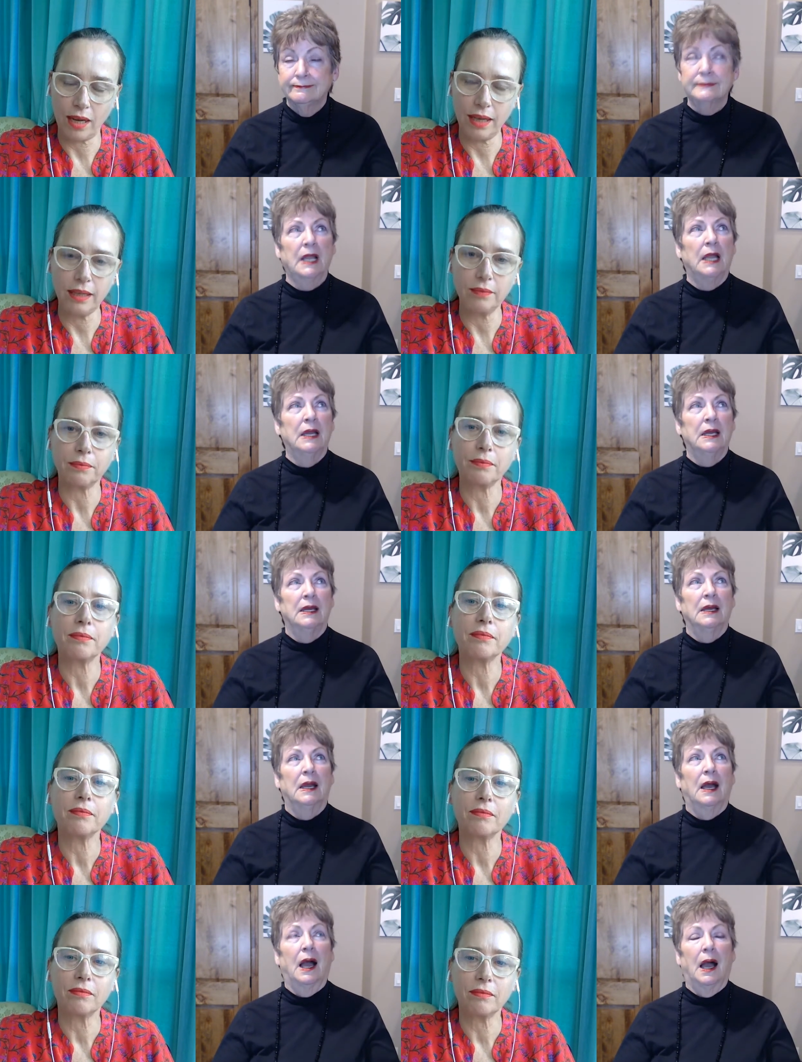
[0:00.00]
Speaker 1: Okay.
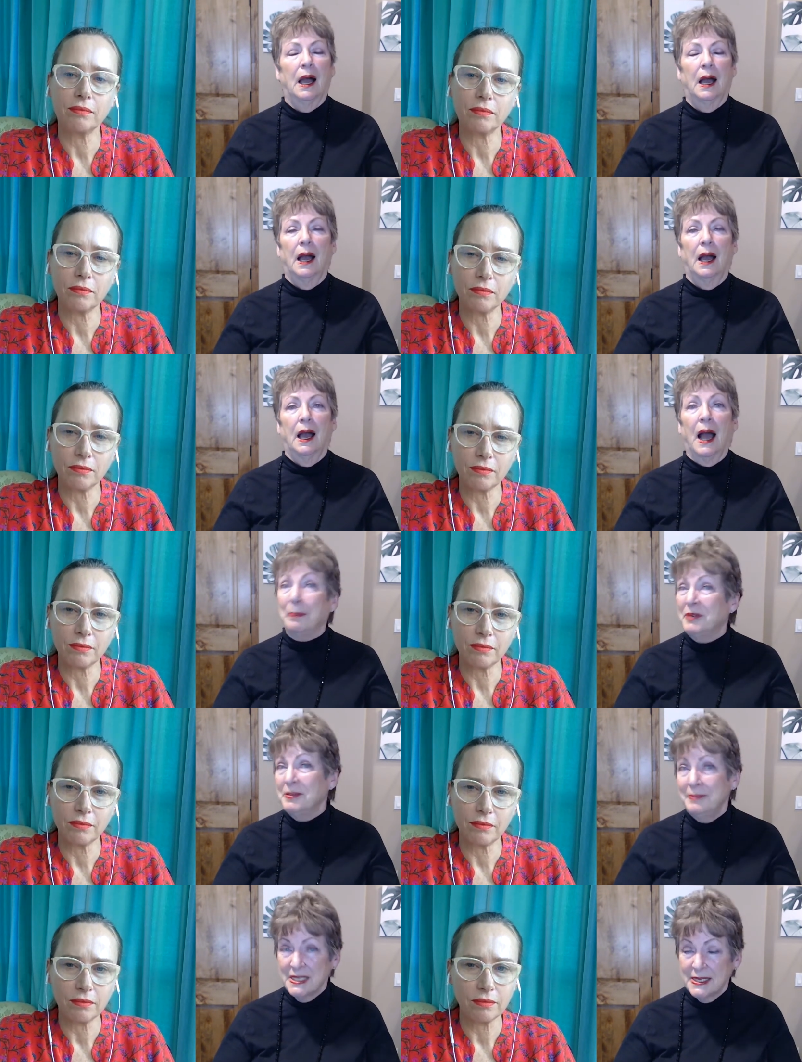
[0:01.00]

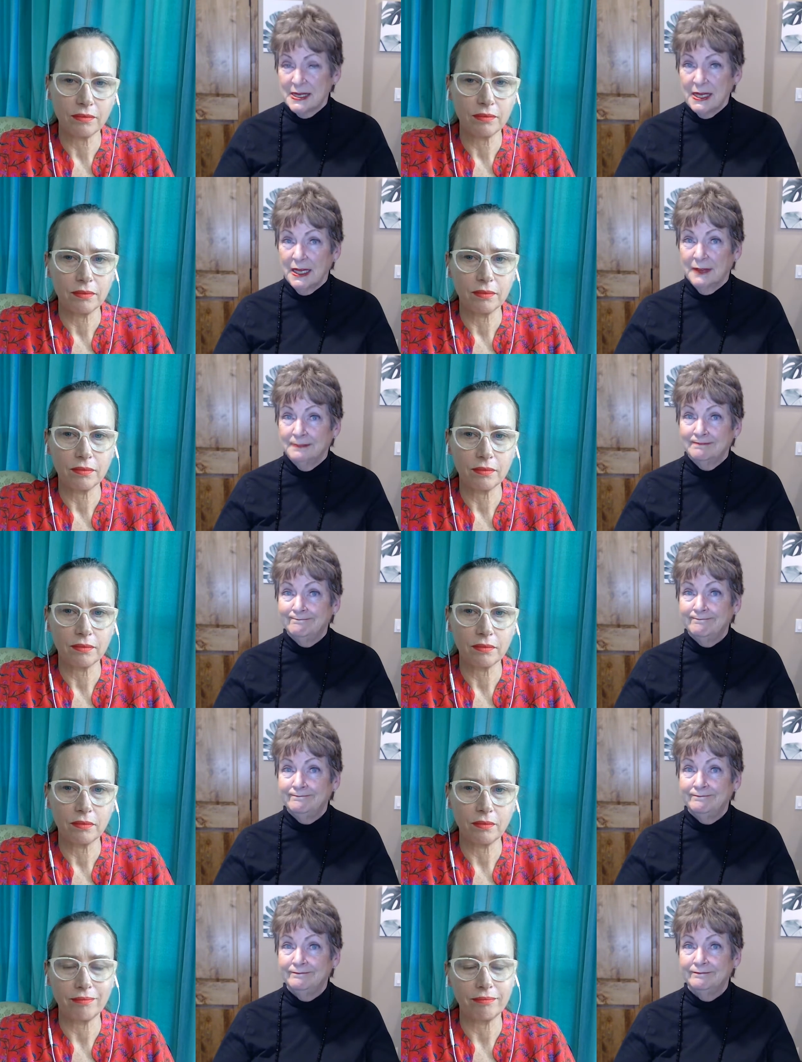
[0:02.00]
Optimistic.
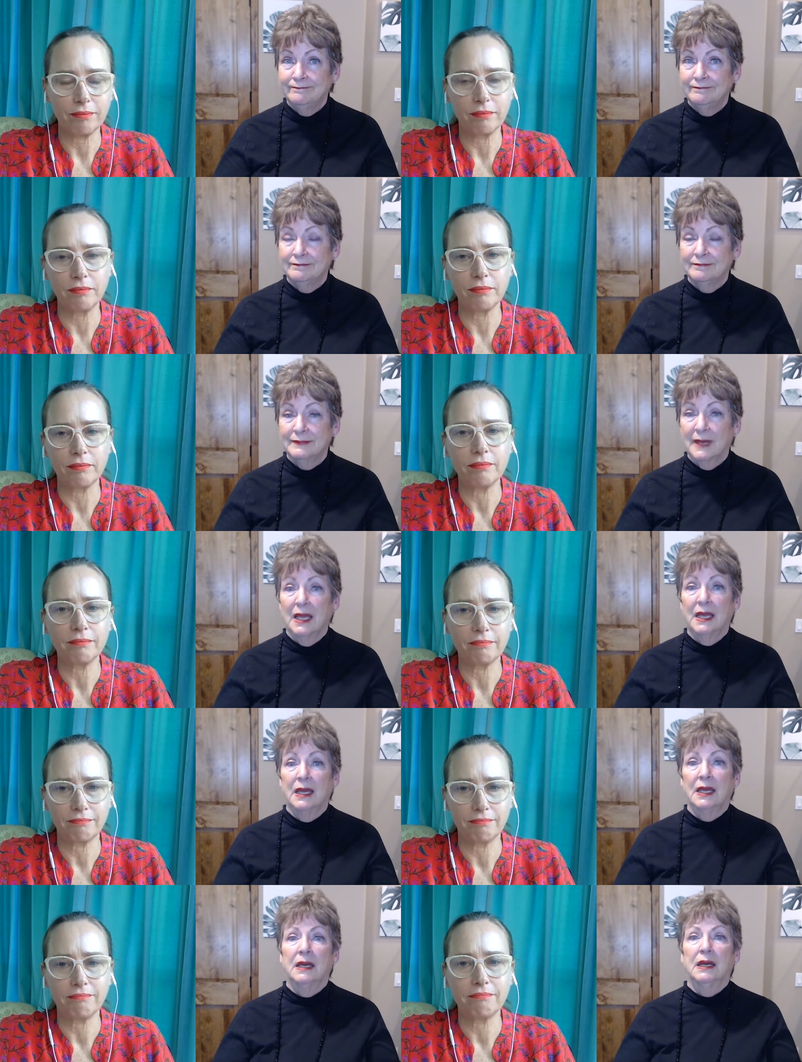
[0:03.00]
Mm.
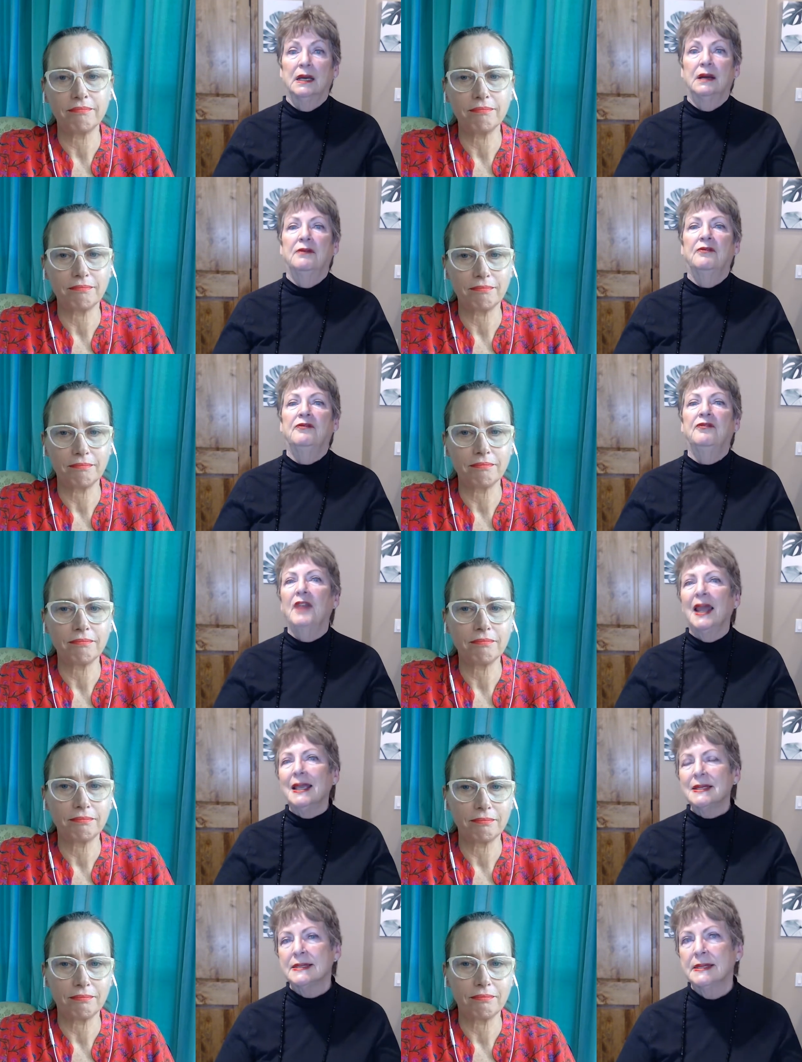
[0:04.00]

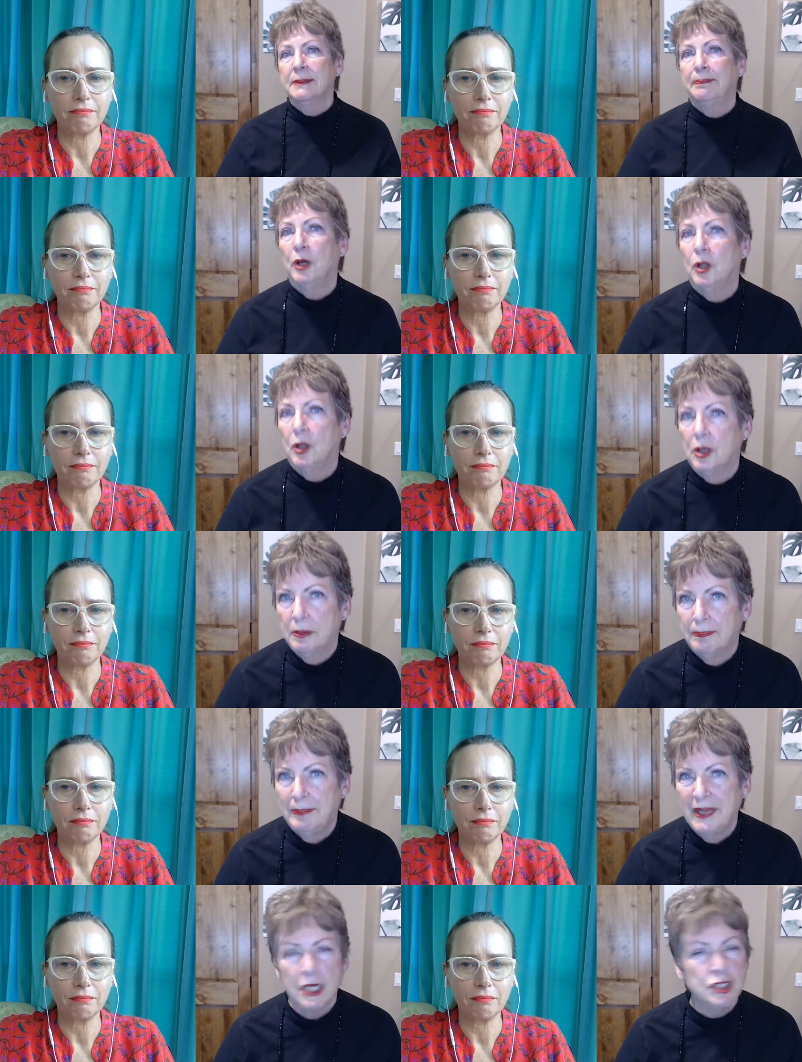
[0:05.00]

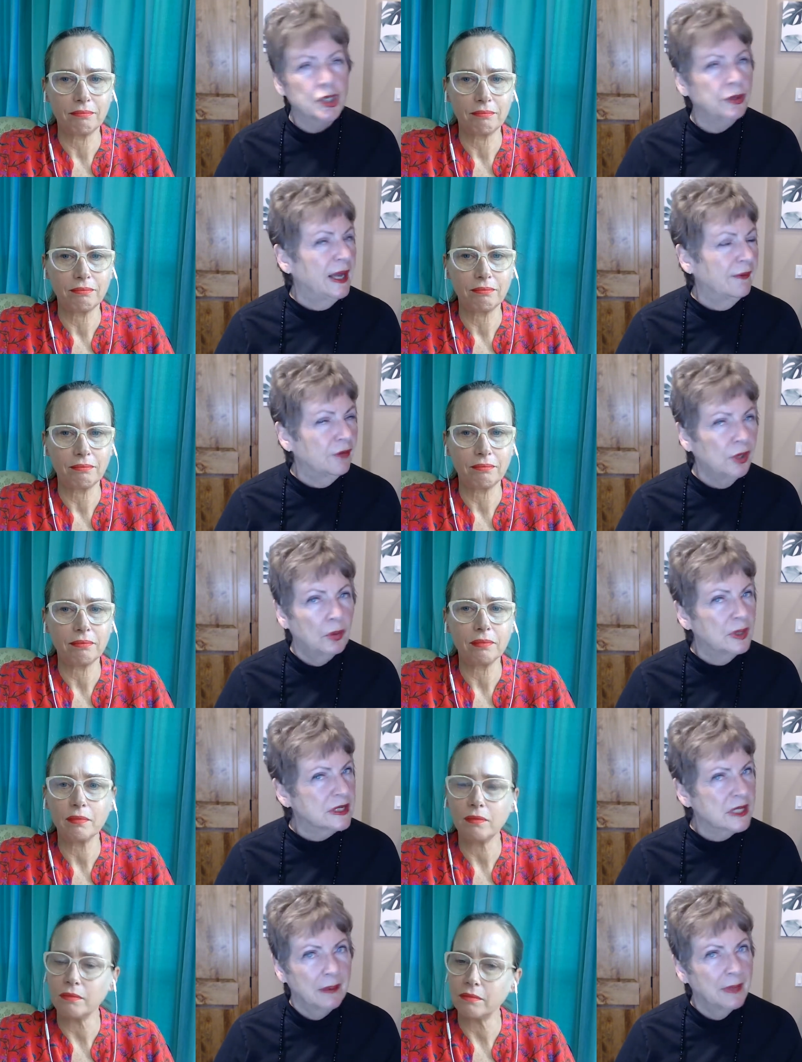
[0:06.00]
Flexible because you never know
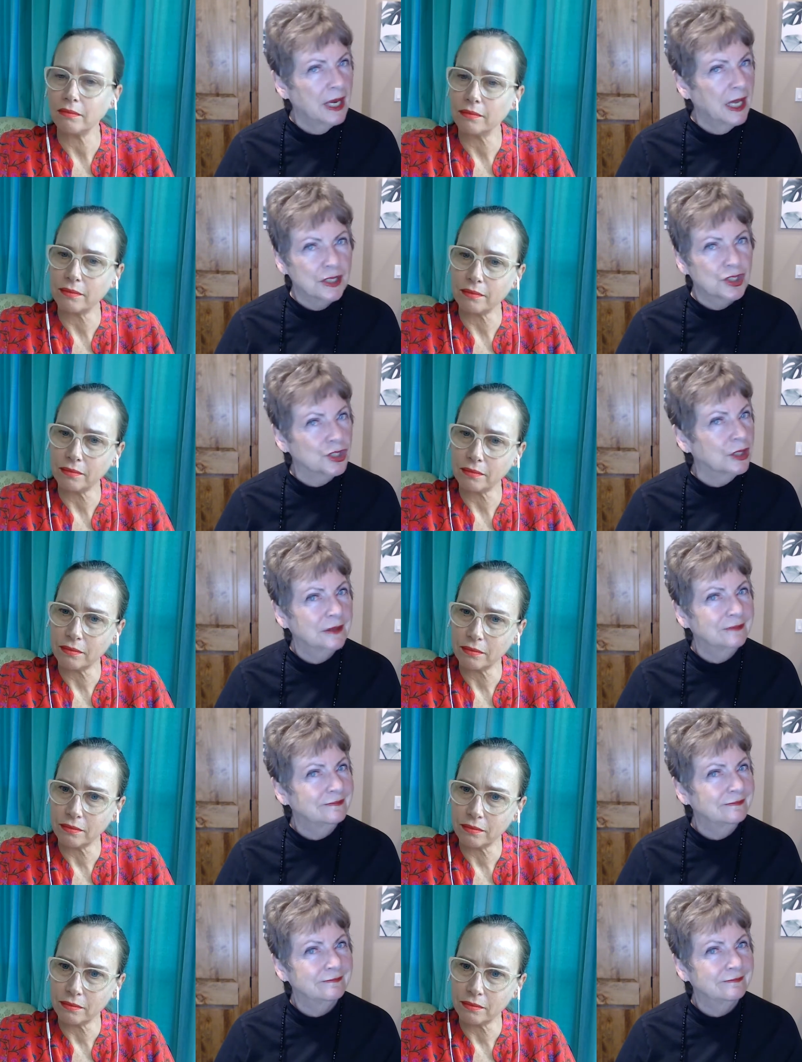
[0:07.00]
what's coming mm. at you.